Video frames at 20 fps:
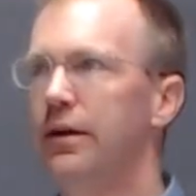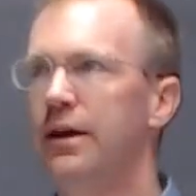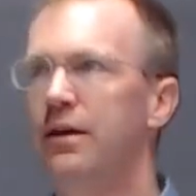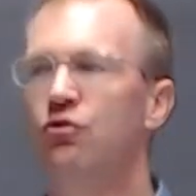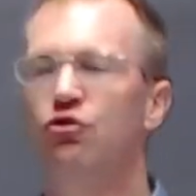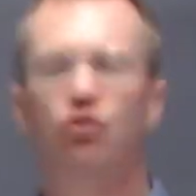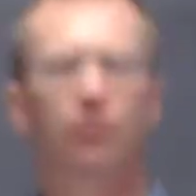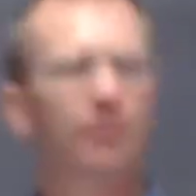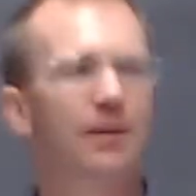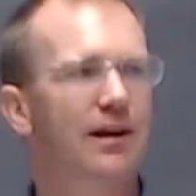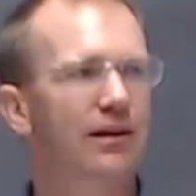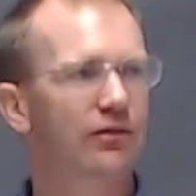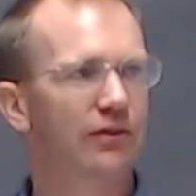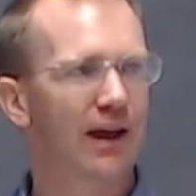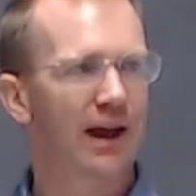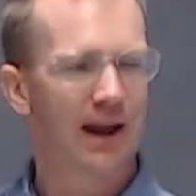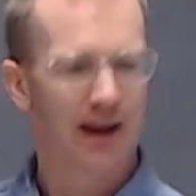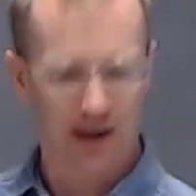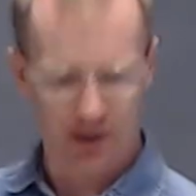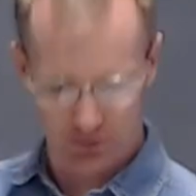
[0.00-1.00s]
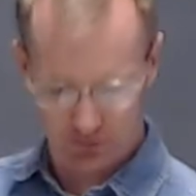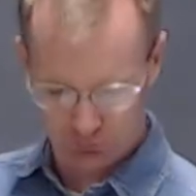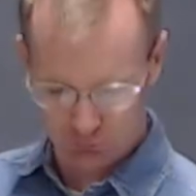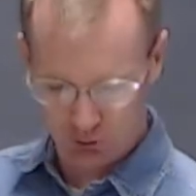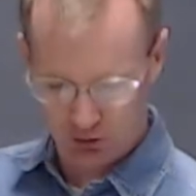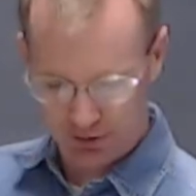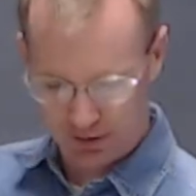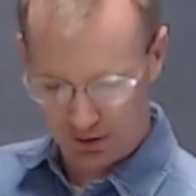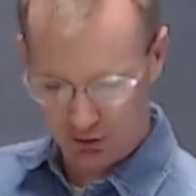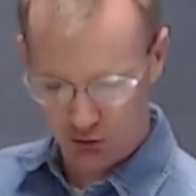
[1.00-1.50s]
entropies add,
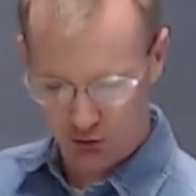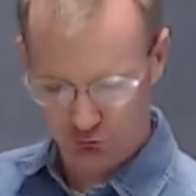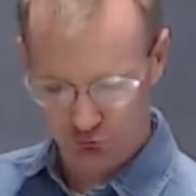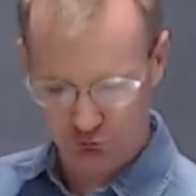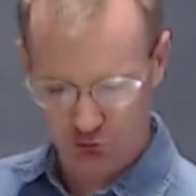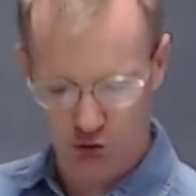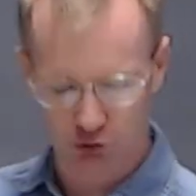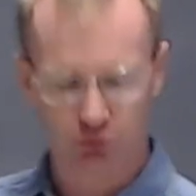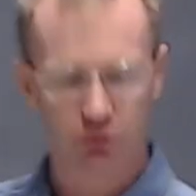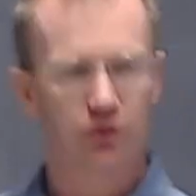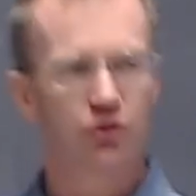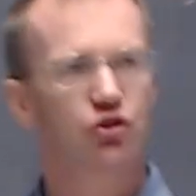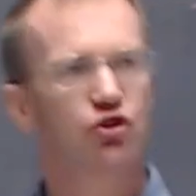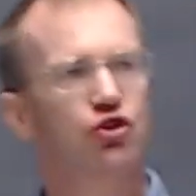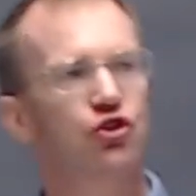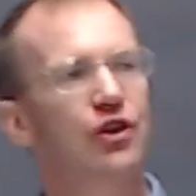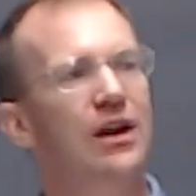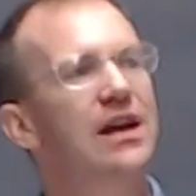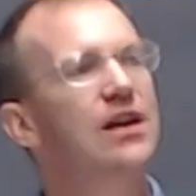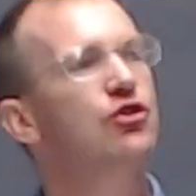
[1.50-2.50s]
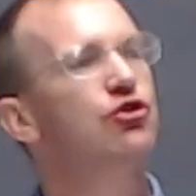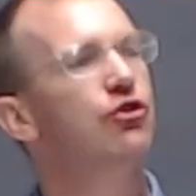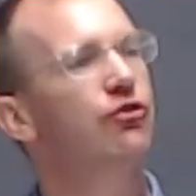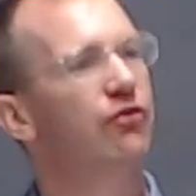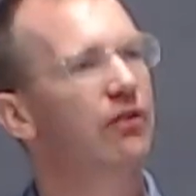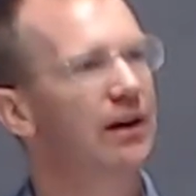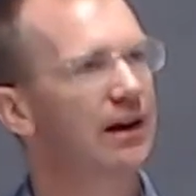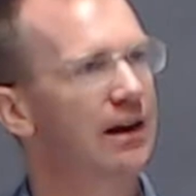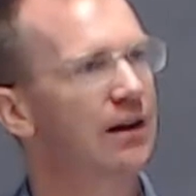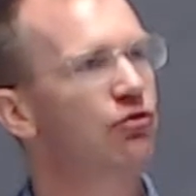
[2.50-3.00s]
well, and also
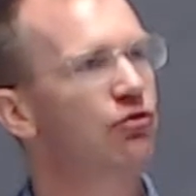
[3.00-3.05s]
changes in